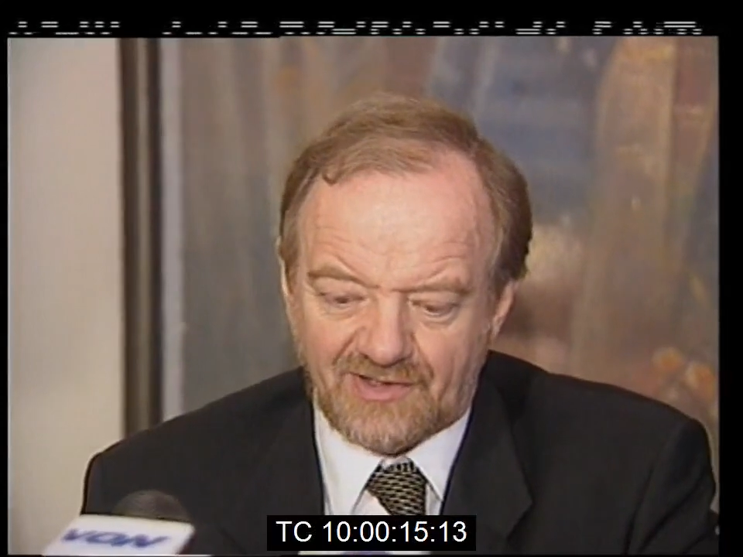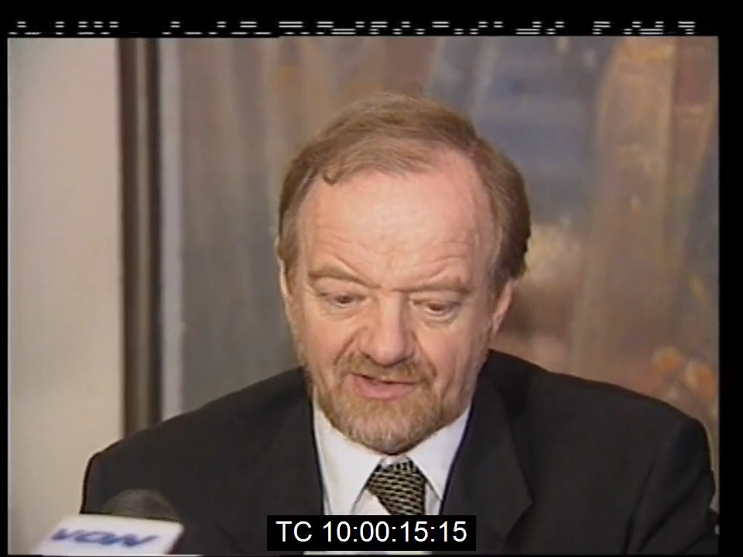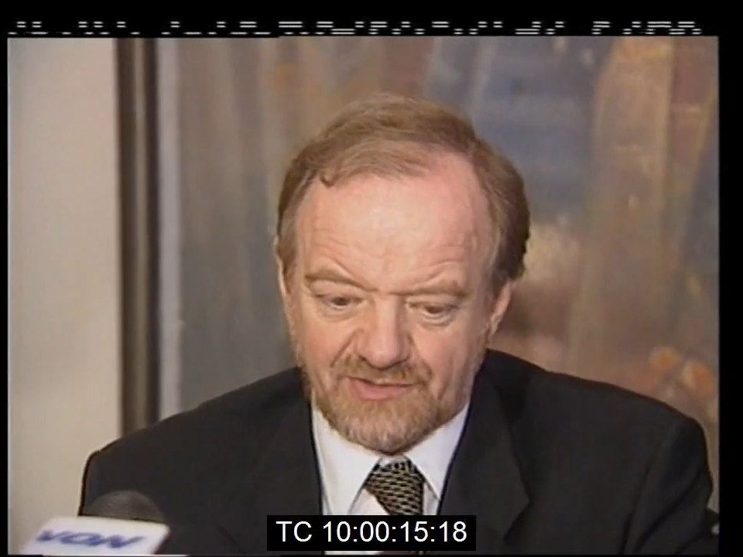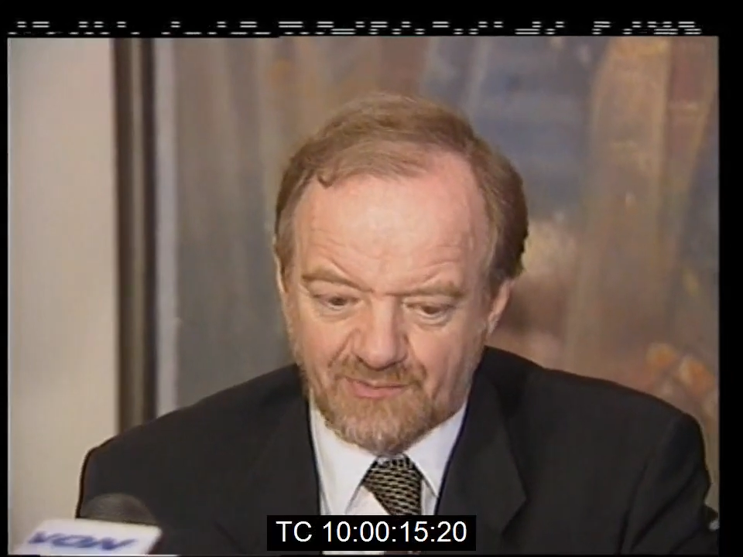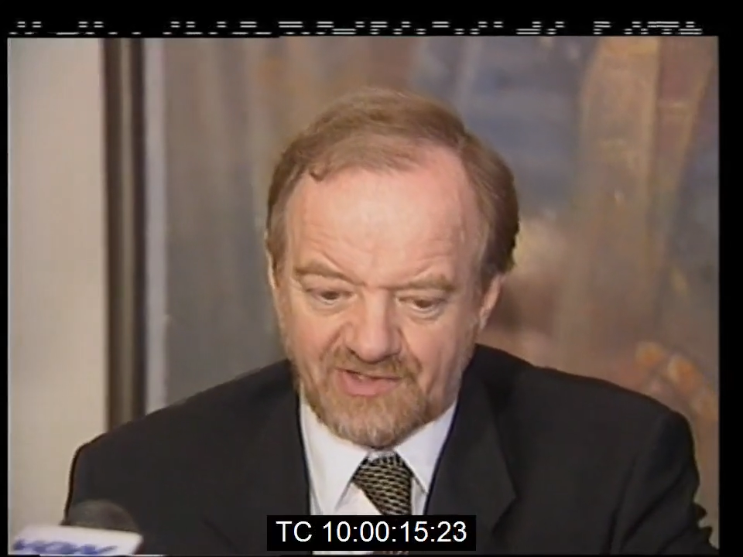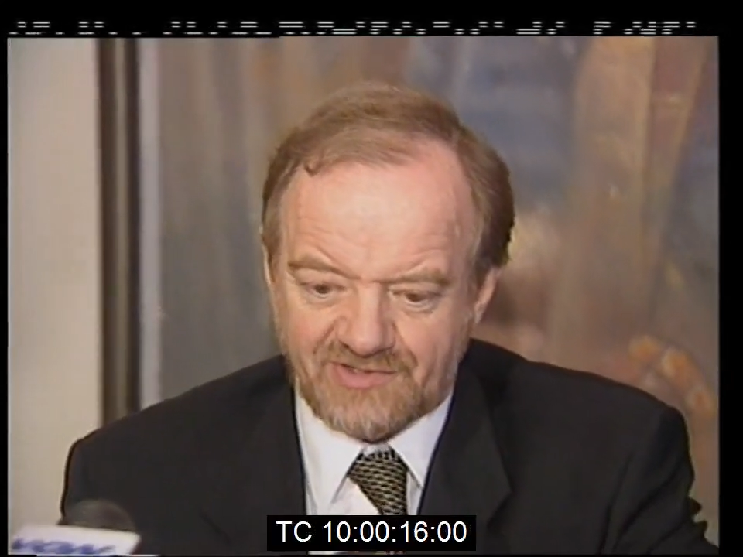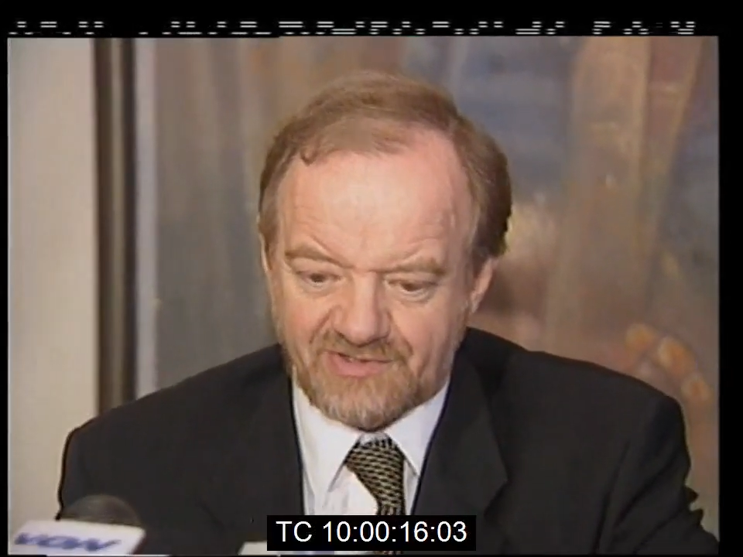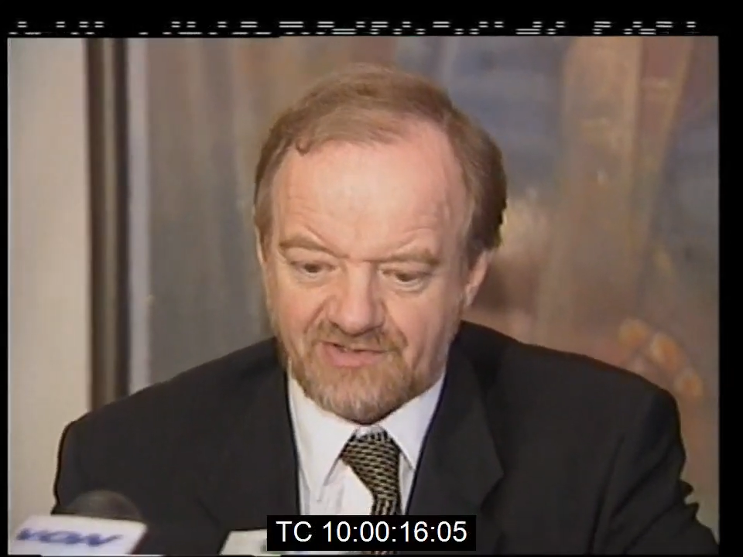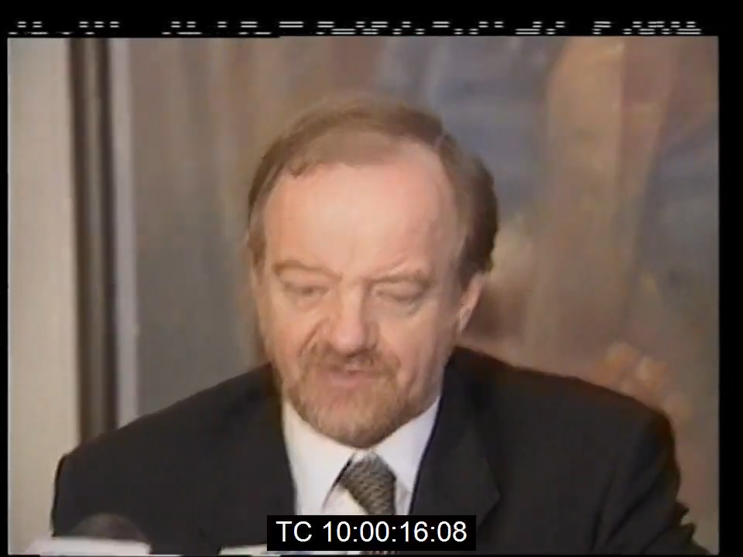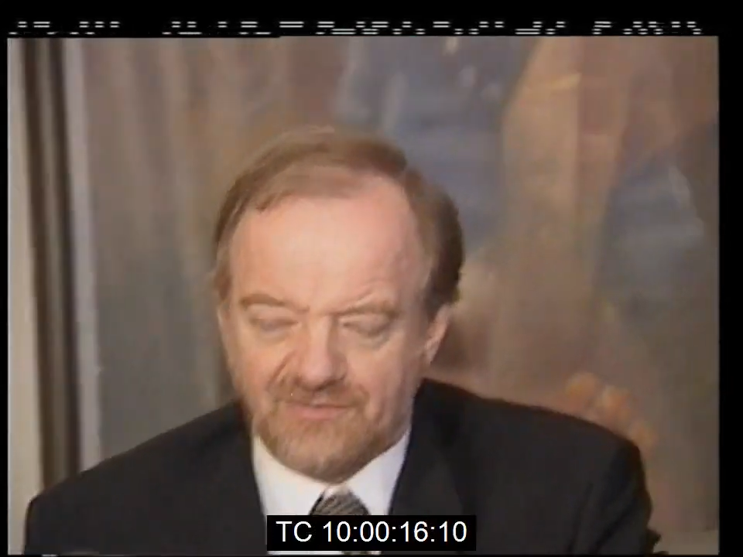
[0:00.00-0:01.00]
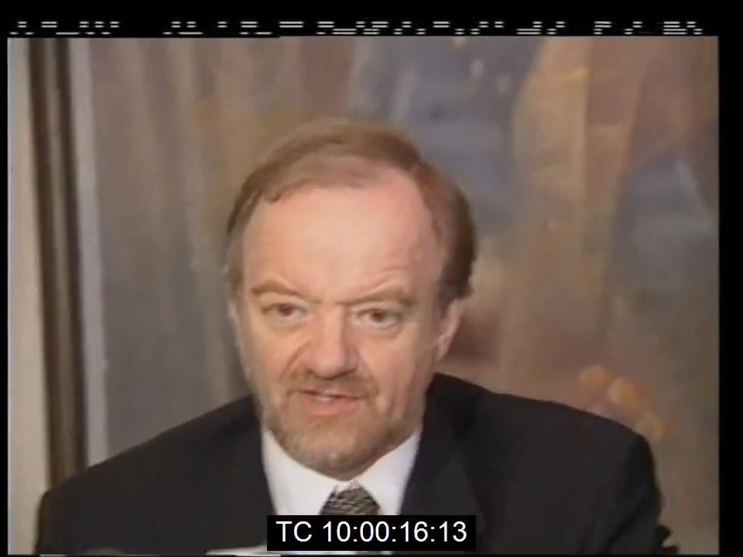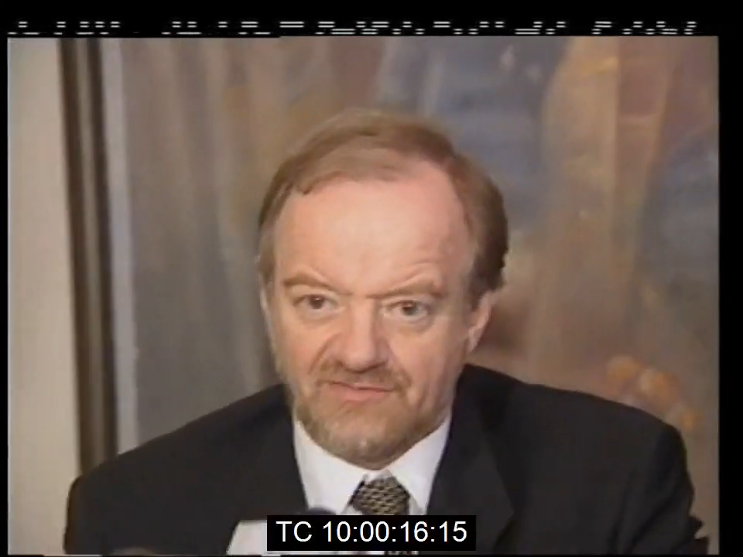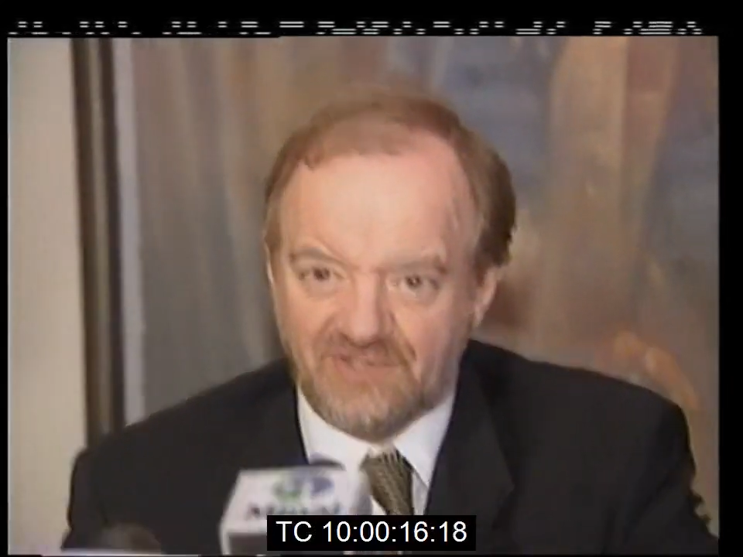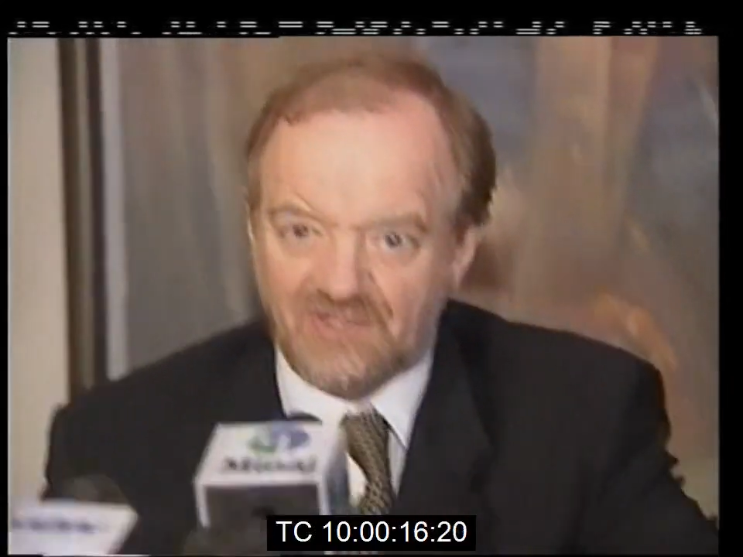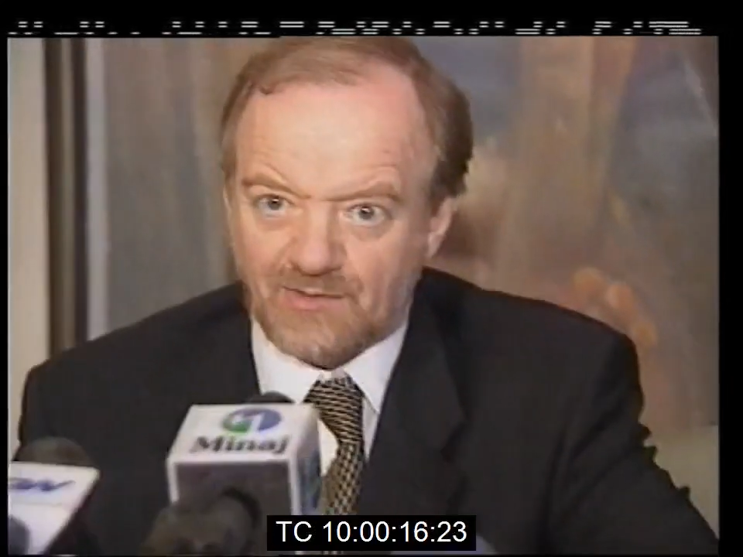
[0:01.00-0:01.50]
expressed to Head
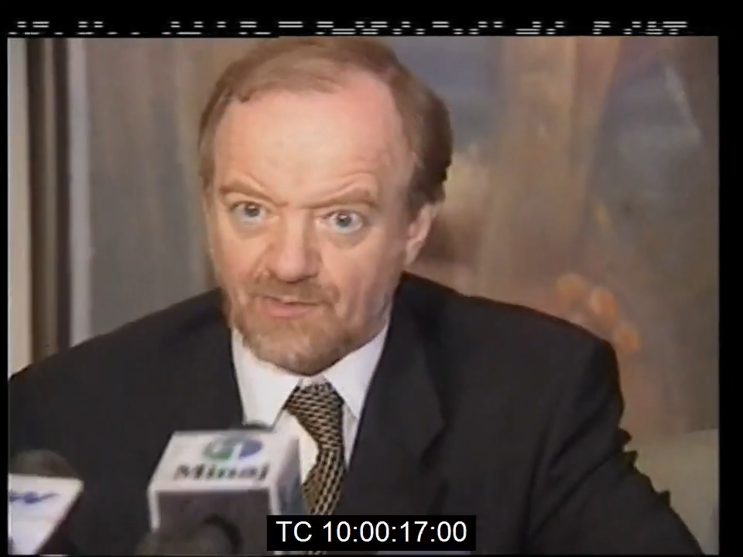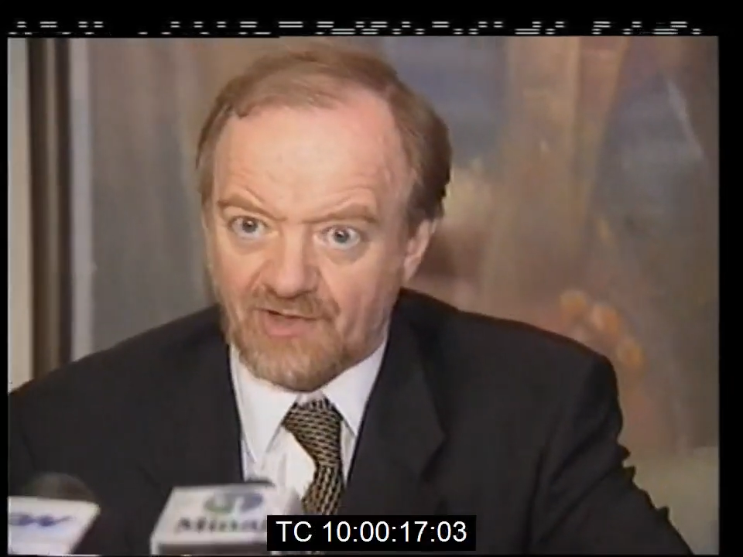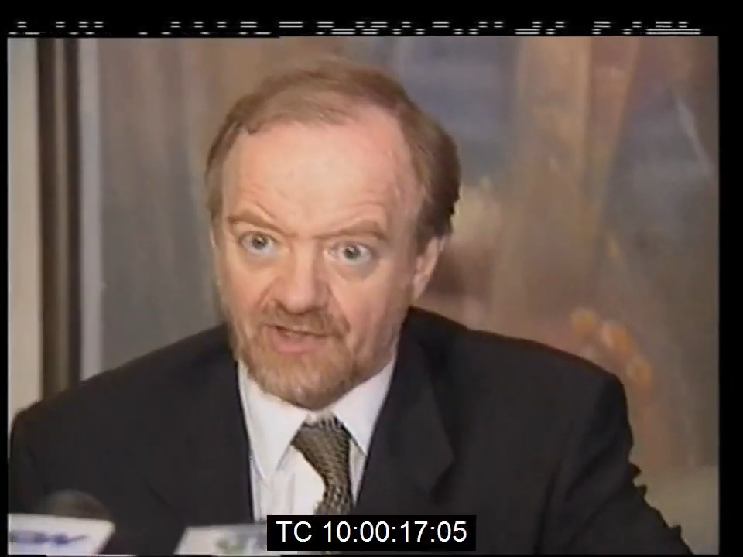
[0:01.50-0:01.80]
of State Abu